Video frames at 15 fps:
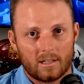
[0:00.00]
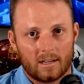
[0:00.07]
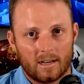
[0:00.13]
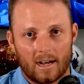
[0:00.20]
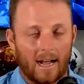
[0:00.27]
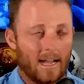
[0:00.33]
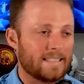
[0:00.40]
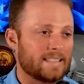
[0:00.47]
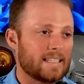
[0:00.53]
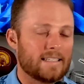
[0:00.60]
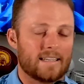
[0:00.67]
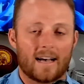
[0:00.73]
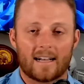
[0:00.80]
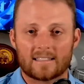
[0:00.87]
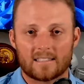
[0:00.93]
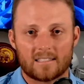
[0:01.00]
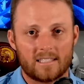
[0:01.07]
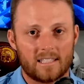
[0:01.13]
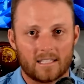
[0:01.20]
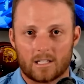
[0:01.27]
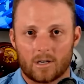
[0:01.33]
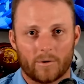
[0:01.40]
Uh, I did not
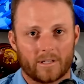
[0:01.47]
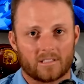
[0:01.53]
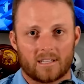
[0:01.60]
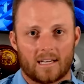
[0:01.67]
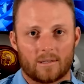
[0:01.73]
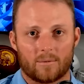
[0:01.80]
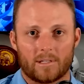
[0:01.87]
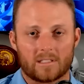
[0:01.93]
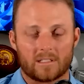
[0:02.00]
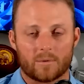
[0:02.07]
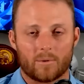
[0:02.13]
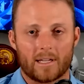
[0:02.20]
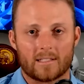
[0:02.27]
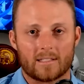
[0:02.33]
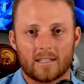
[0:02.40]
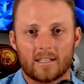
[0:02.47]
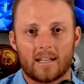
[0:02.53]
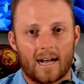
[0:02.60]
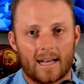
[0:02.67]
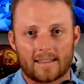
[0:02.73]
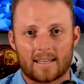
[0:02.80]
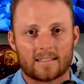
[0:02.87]
see it going sideways the way it did.
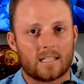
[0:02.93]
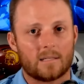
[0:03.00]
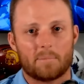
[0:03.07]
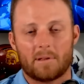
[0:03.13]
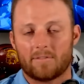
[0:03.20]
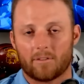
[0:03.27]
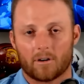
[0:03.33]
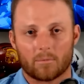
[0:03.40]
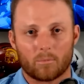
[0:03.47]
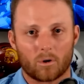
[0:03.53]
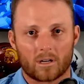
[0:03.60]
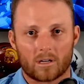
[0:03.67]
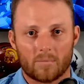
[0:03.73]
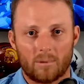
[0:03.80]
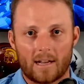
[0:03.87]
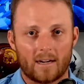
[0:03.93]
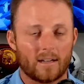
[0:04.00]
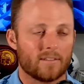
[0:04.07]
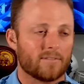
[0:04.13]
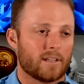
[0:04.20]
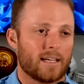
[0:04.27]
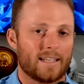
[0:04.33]
I thought they'd be far more
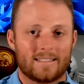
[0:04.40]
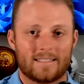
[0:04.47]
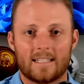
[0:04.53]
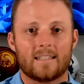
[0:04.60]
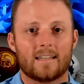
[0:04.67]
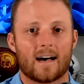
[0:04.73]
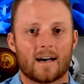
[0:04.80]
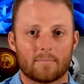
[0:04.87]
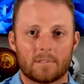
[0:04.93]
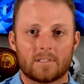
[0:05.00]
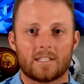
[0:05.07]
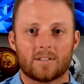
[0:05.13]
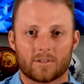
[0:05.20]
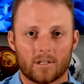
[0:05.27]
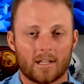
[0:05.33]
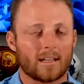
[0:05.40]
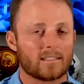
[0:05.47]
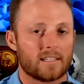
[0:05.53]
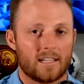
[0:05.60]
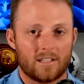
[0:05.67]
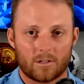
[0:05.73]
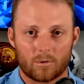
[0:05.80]
competitive. It did not
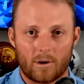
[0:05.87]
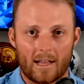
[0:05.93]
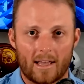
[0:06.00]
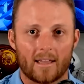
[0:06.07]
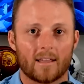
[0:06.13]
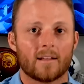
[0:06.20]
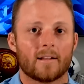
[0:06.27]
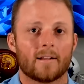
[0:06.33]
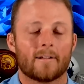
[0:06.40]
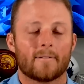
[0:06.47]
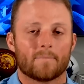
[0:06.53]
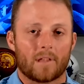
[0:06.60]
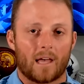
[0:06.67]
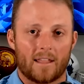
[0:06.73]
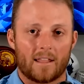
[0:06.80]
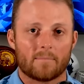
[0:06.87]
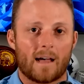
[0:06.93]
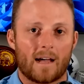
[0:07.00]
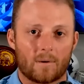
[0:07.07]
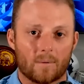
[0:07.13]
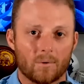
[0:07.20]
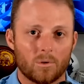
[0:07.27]
materialize. Either way, I think
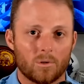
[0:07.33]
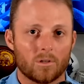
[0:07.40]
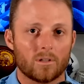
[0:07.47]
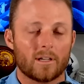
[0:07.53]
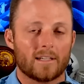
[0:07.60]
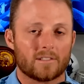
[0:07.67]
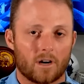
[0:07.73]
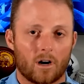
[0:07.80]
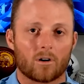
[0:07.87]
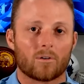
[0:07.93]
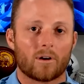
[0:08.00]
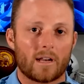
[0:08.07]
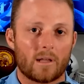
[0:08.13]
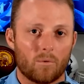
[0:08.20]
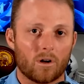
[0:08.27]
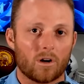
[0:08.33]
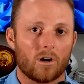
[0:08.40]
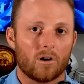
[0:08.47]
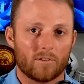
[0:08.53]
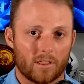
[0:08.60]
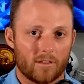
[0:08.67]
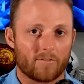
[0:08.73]
Matt Rule has already won
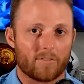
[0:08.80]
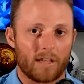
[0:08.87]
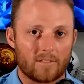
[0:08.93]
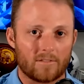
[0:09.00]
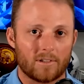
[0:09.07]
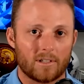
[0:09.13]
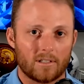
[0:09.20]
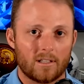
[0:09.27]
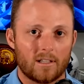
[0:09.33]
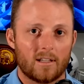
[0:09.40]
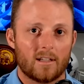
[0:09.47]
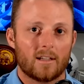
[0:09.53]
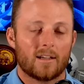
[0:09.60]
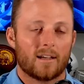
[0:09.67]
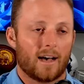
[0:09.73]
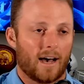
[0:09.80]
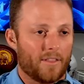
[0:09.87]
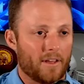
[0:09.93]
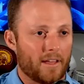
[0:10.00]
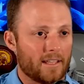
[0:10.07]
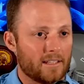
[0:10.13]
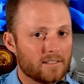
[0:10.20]
over the faithful. I
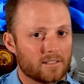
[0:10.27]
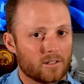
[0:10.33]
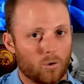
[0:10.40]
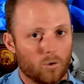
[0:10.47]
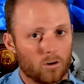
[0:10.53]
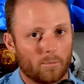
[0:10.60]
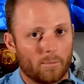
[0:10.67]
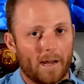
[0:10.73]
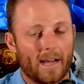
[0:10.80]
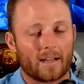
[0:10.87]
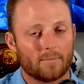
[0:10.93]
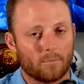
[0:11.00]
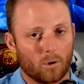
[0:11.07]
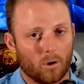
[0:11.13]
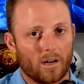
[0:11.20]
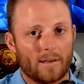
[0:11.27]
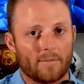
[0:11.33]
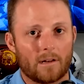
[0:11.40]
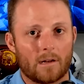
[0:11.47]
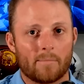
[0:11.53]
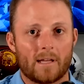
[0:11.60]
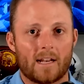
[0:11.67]
think his quarterback, more on
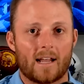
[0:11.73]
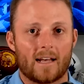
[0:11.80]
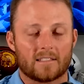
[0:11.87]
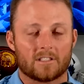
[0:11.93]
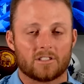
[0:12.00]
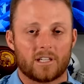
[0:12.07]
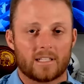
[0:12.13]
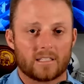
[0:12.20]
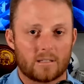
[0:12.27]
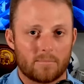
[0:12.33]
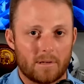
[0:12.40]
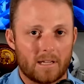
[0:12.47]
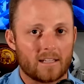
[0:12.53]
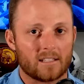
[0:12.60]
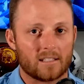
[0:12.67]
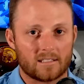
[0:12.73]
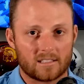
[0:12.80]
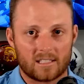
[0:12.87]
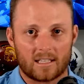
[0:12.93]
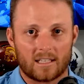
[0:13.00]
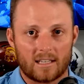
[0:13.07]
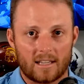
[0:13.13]
him in a minute, has a chance to be a
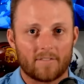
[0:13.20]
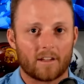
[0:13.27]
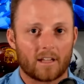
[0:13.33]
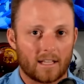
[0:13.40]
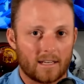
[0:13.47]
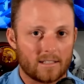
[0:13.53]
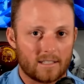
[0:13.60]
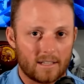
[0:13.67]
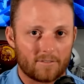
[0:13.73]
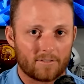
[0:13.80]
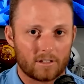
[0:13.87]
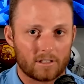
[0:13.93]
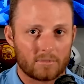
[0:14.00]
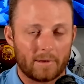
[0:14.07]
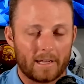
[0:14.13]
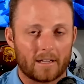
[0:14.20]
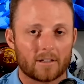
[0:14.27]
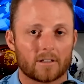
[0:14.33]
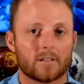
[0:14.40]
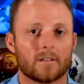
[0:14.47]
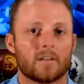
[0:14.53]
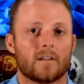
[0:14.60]
significant difference
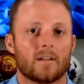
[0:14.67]
maker.